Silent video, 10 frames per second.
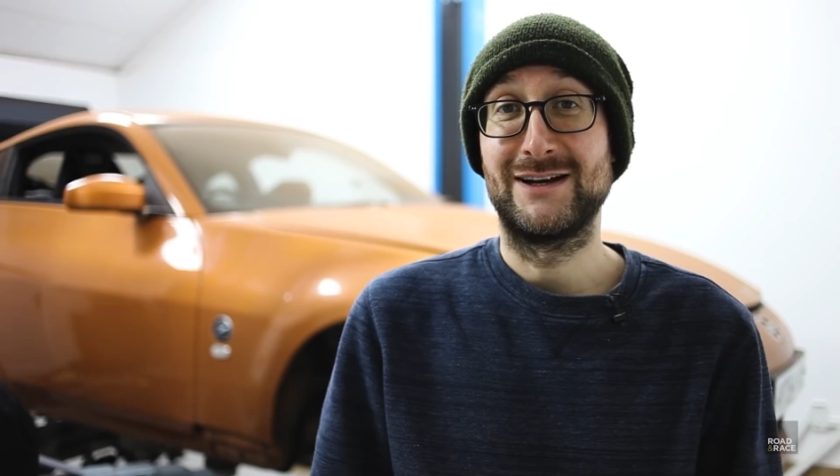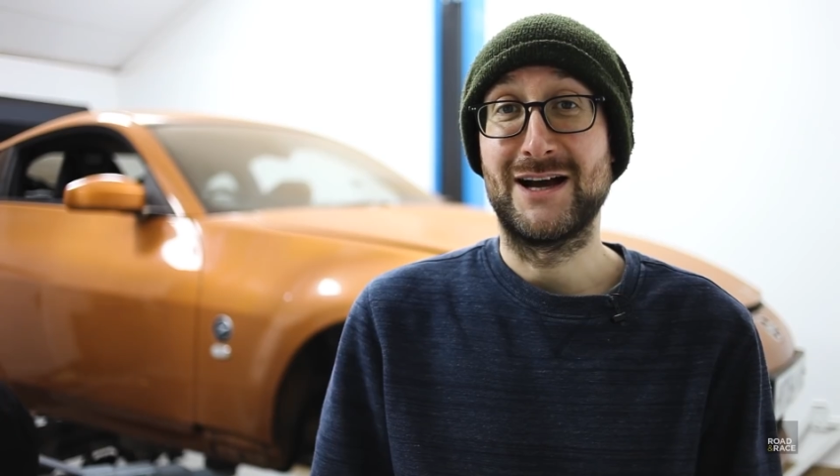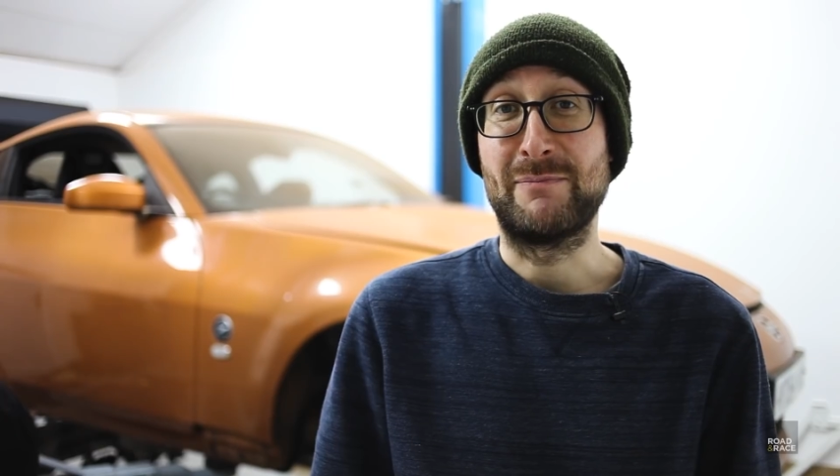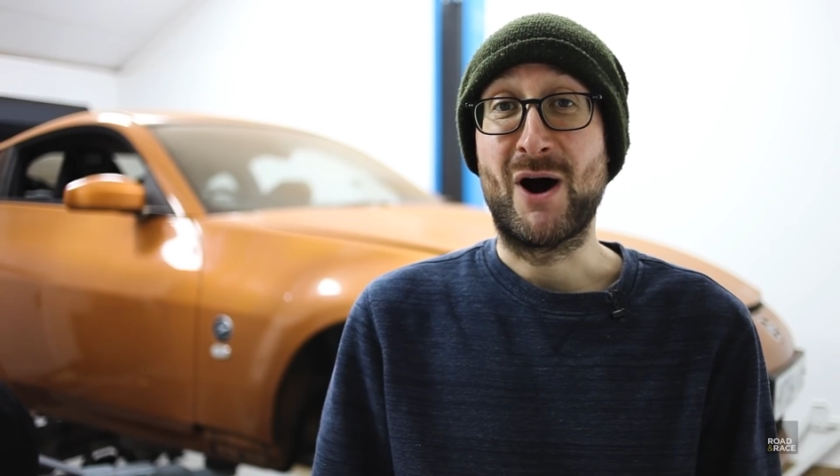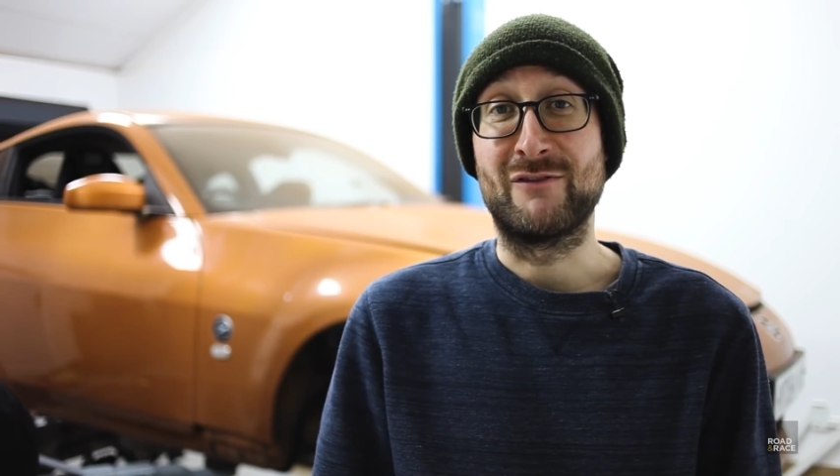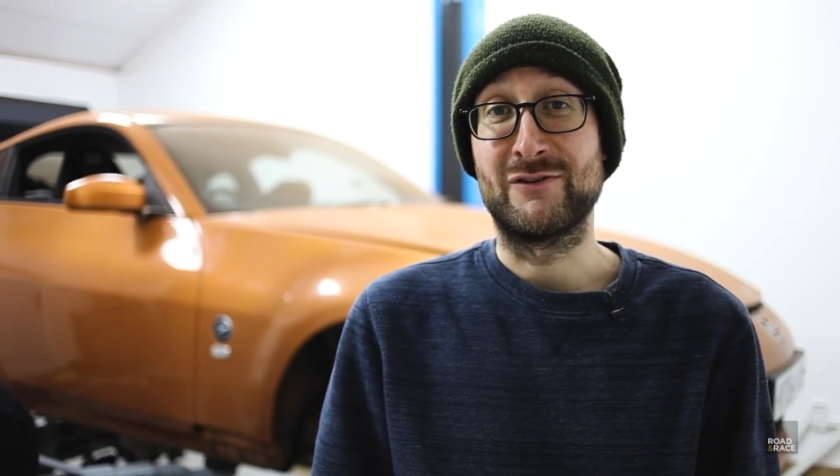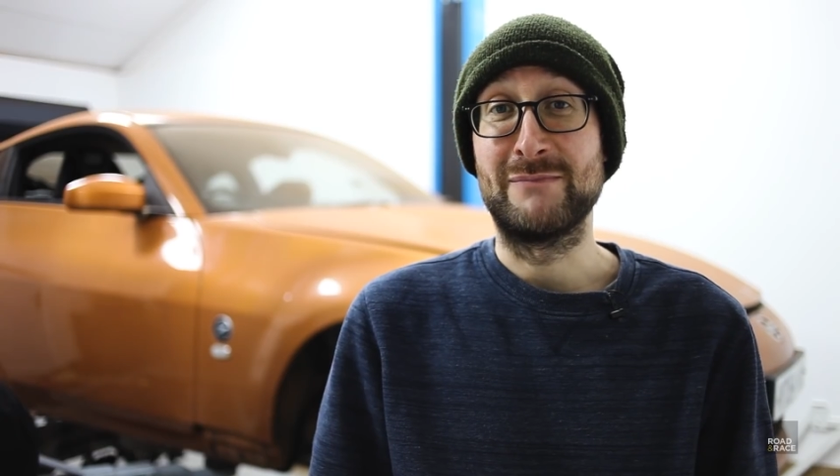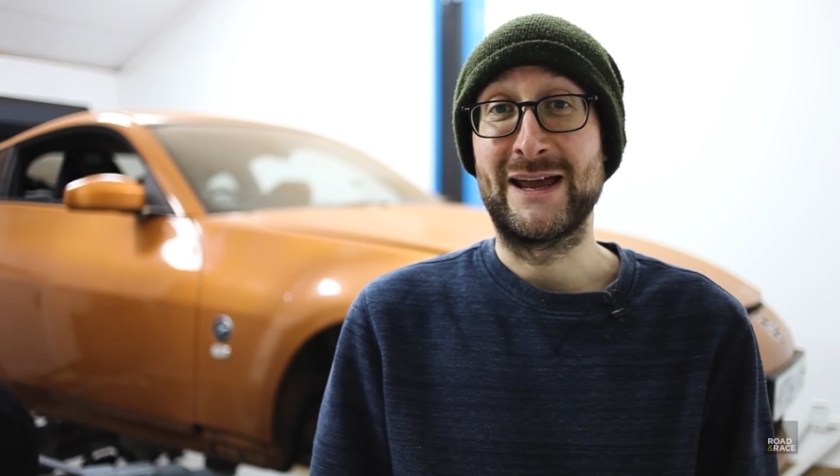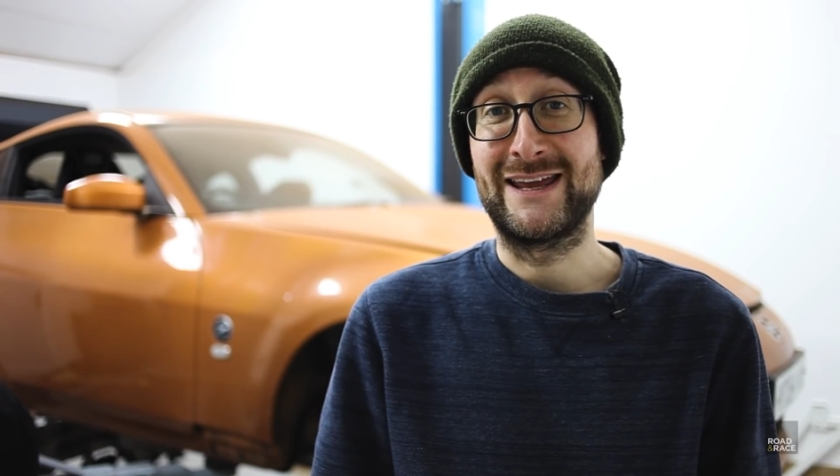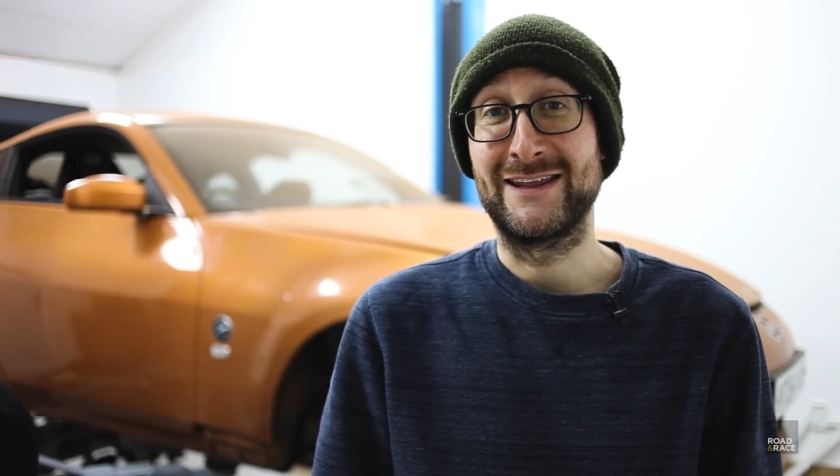Apart from
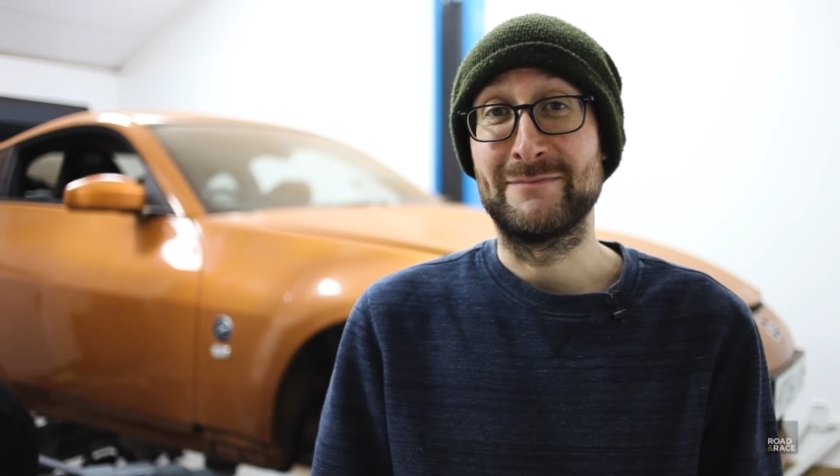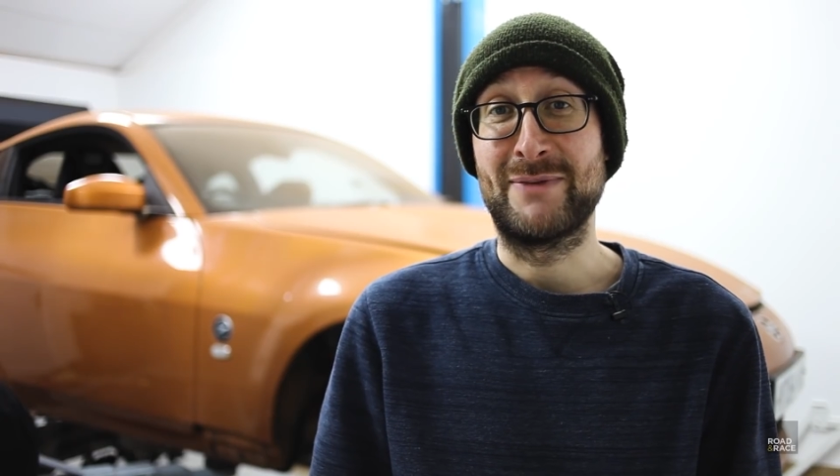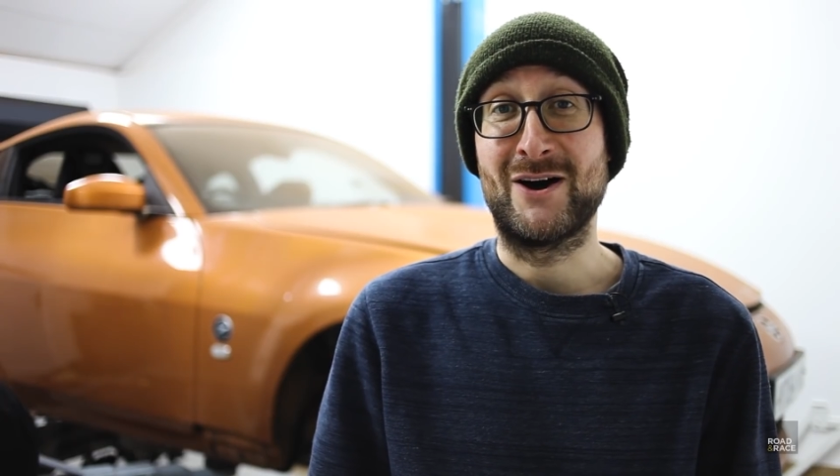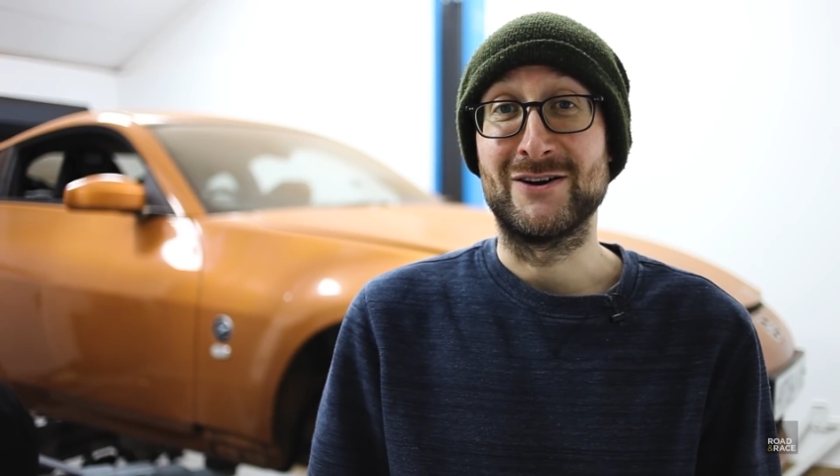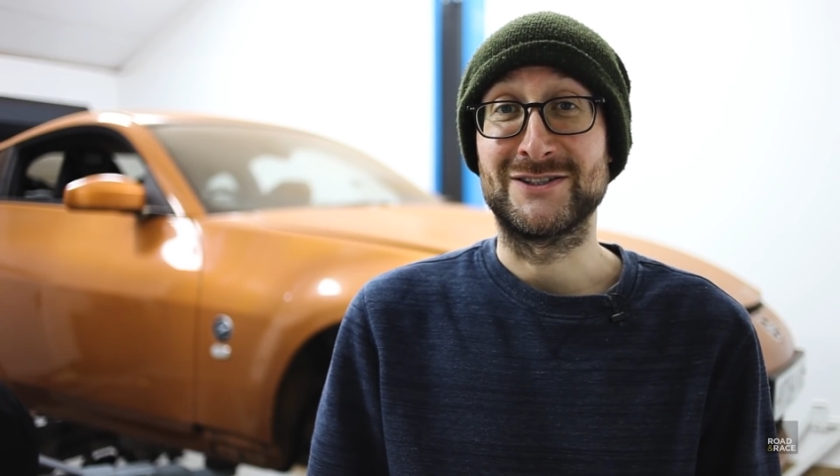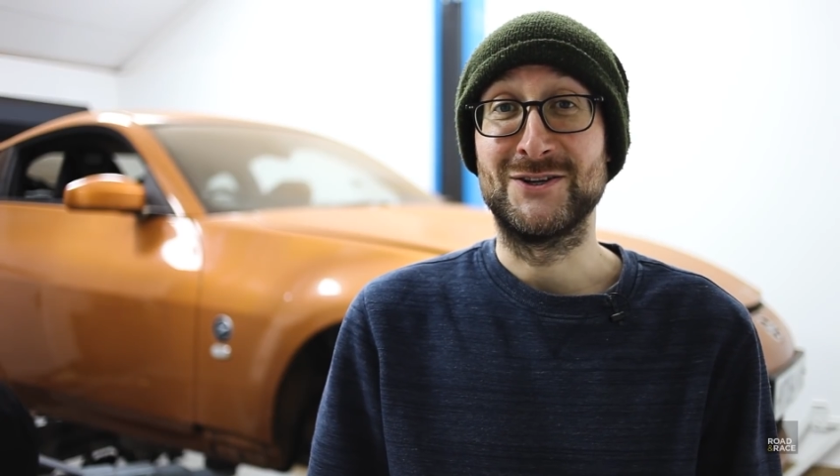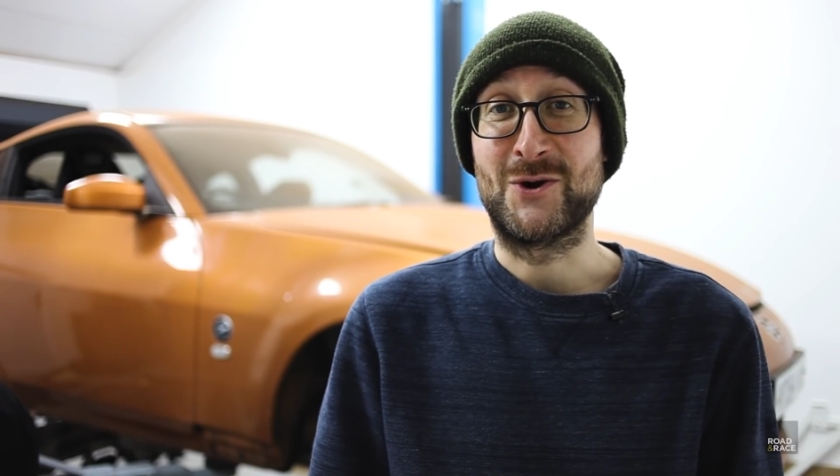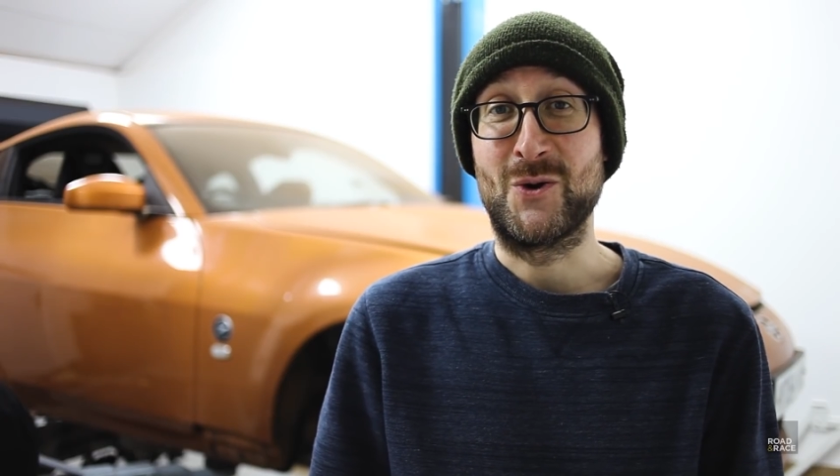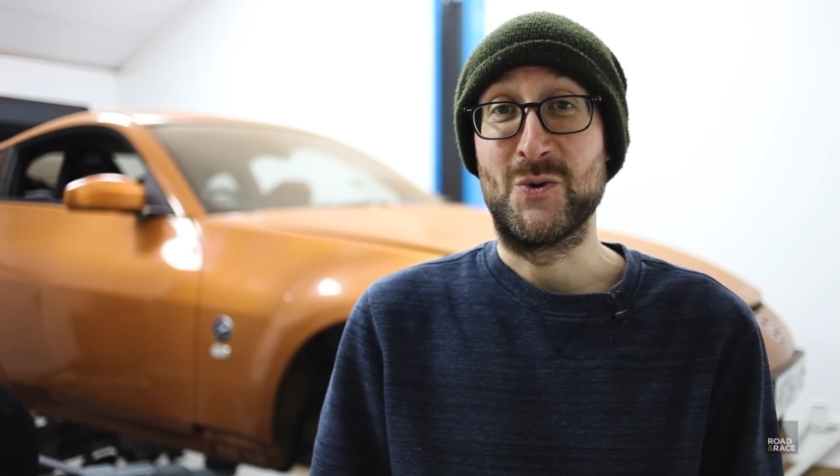making the parts look